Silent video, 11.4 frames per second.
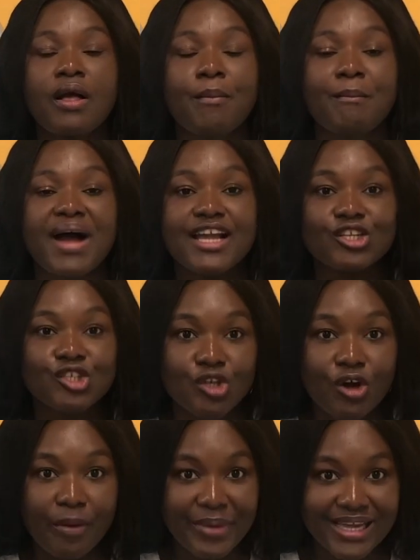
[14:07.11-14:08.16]
My
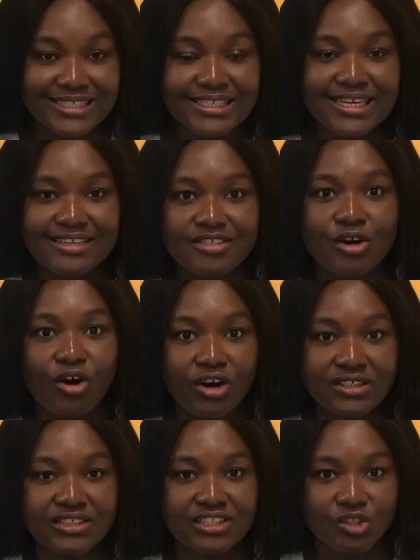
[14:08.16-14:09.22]
sure bet is on
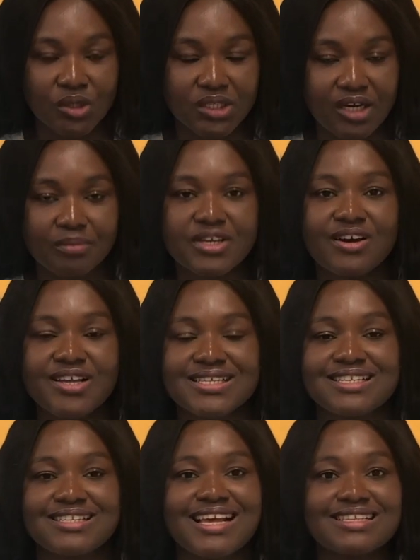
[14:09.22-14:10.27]
the dollar because it
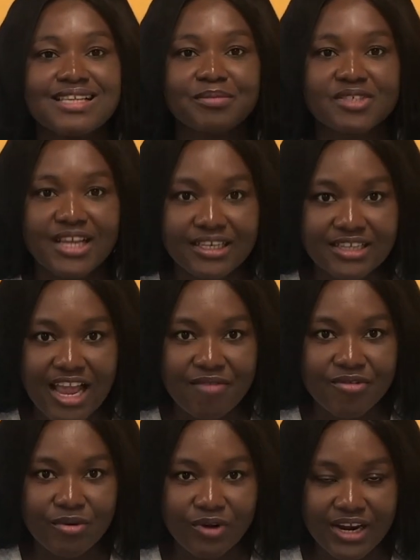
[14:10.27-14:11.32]
is accepted
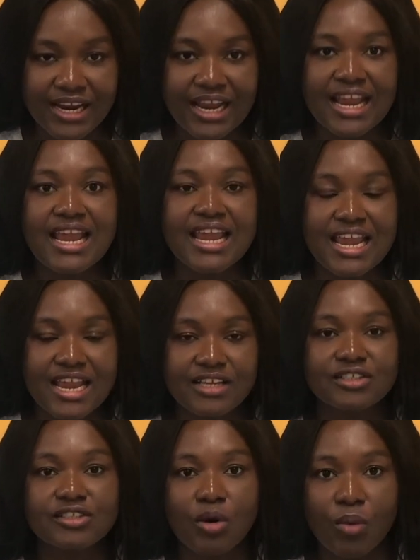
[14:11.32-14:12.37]
everywhere in
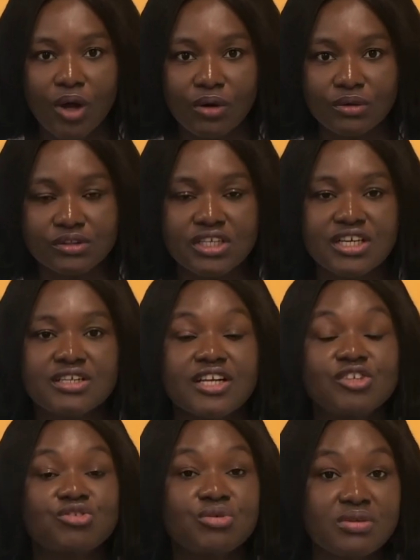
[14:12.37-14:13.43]
the world. The
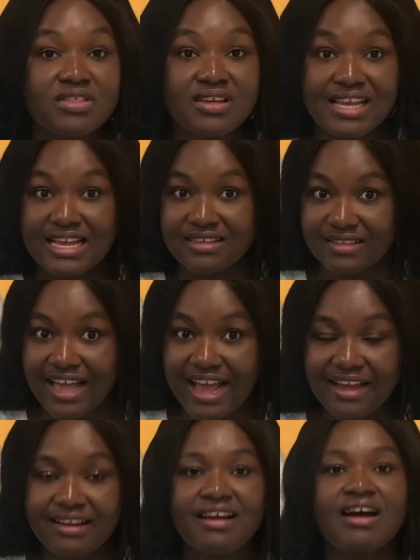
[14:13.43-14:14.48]
truth is that
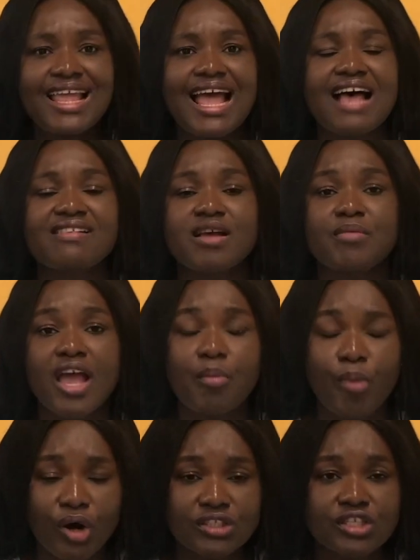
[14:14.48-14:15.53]
at some
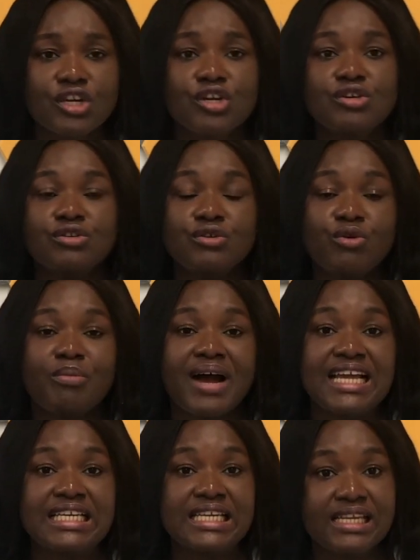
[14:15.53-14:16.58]
airport, you might
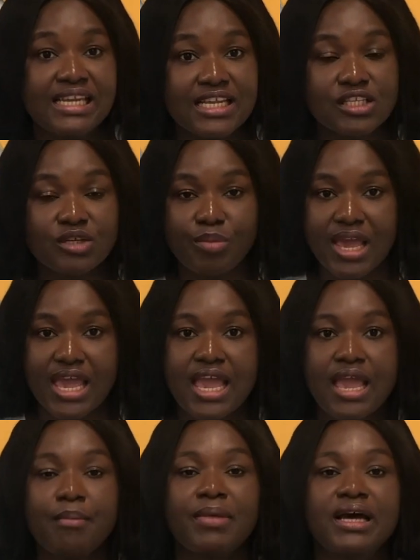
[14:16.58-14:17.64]
need to pay
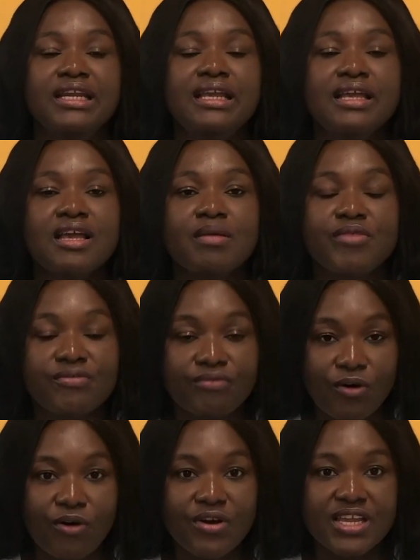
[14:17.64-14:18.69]
money
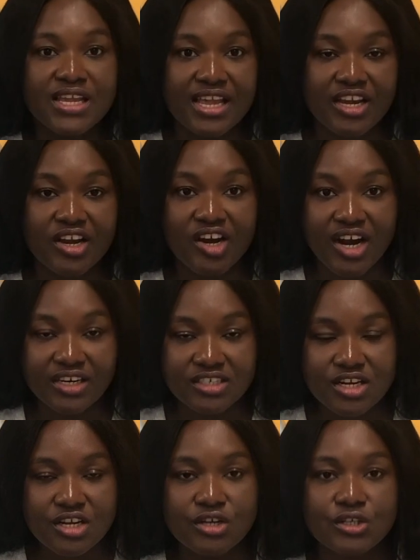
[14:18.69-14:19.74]
before you get a cart
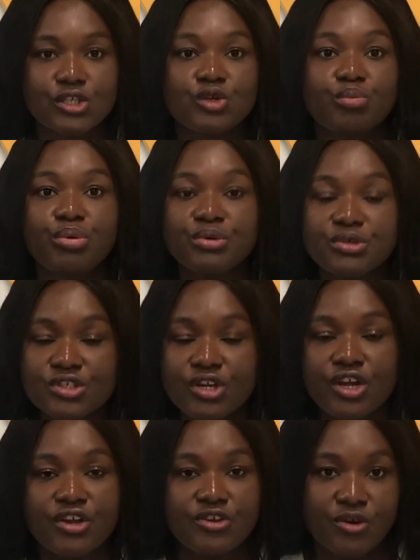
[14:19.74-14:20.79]
to push
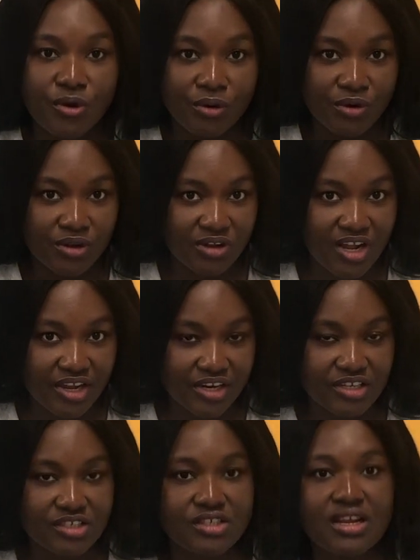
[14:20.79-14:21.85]
your
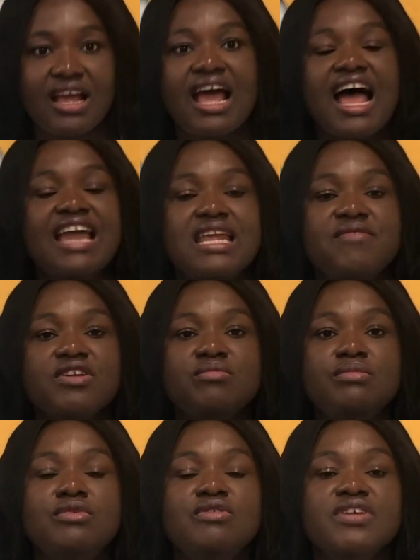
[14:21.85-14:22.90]
luggage. And even
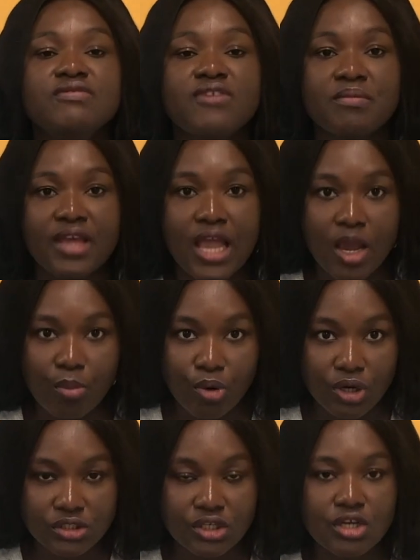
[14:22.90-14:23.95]
moving from the
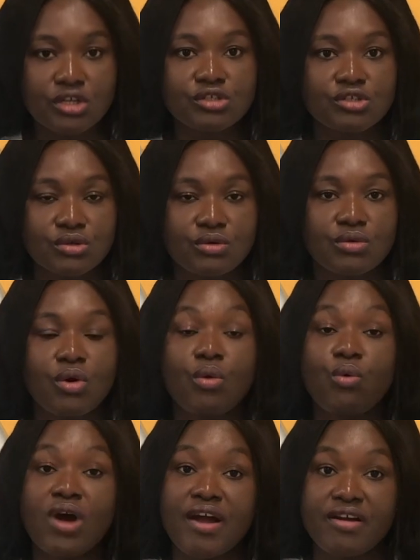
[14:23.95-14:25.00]
airport to
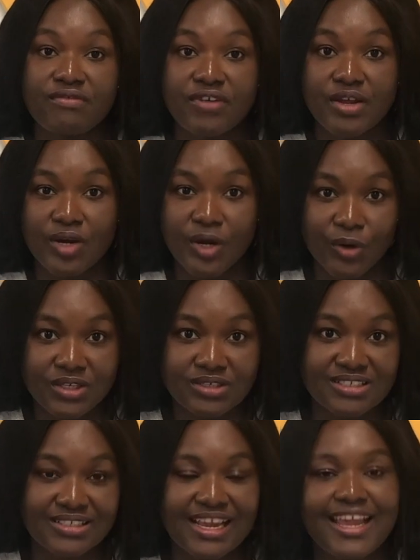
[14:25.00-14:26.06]
wherever you are going to
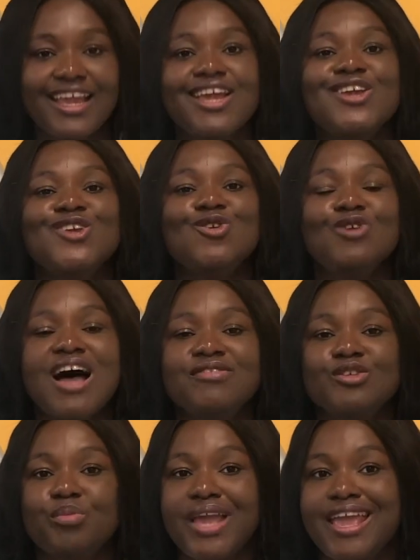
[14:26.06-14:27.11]
stay, you have to
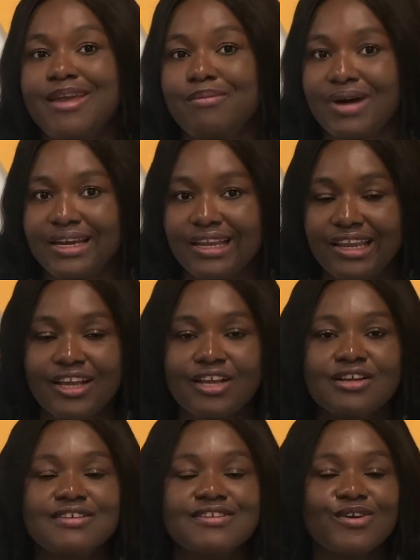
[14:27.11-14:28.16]
pay money.
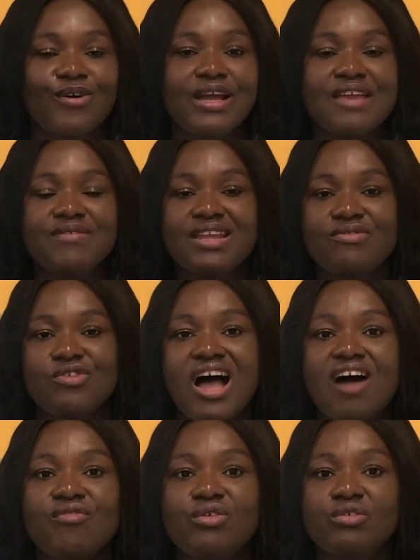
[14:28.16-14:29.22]
So even if you have
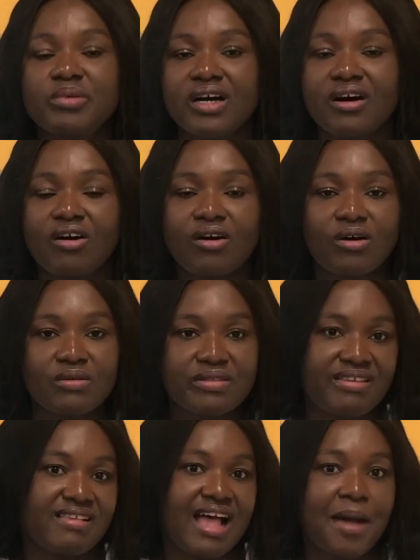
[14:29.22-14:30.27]
Uber or all these
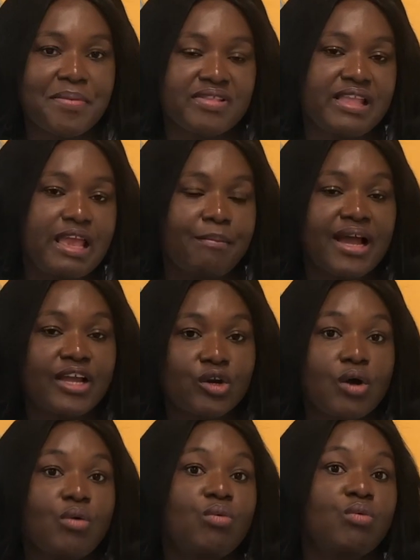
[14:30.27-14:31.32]
apps, they might not
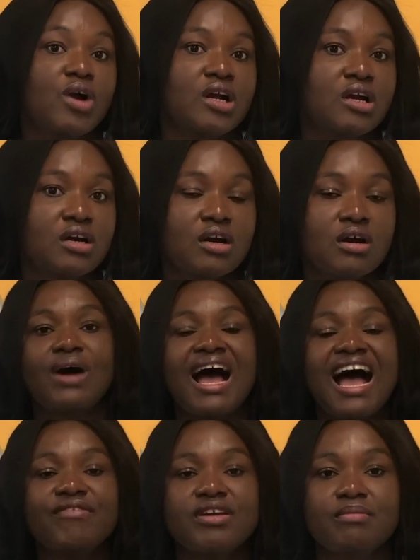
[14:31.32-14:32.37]
work.
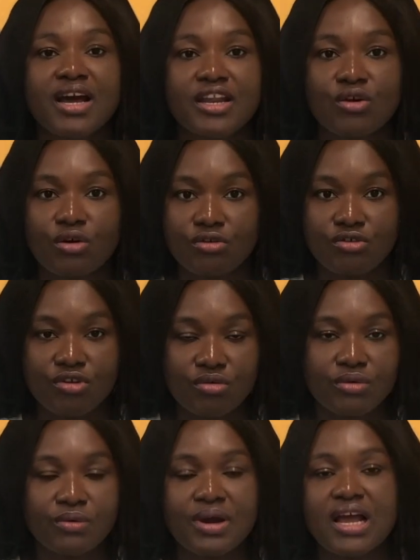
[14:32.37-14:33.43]
Having money on
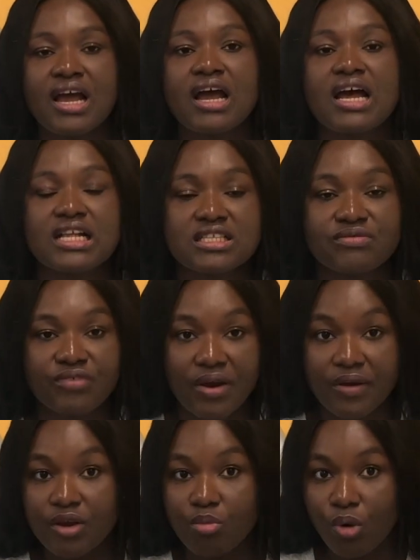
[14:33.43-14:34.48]
you is very
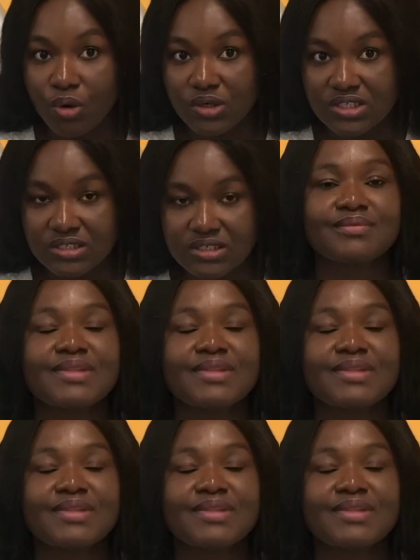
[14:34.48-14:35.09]
important.